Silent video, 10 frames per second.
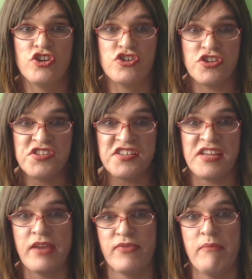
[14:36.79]
just to
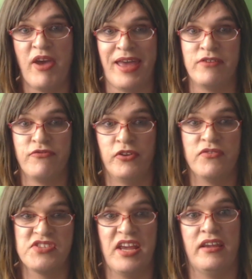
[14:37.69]
save them a handful of
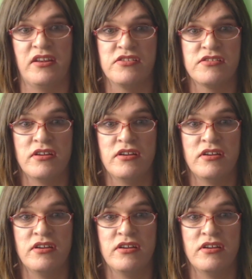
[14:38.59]
seconds.